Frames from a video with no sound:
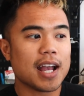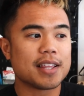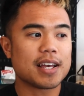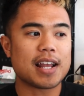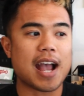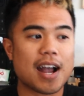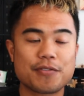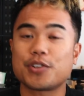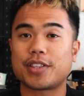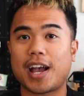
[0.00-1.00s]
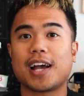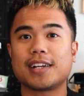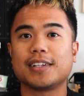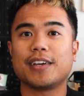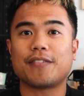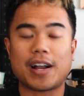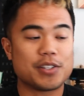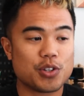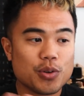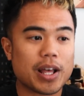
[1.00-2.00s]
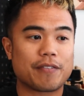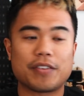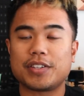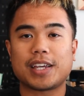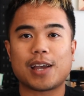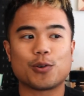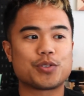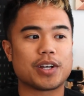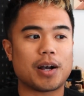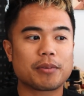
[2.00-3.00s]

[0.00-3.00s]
And then after that, if I do that 50K wholesale,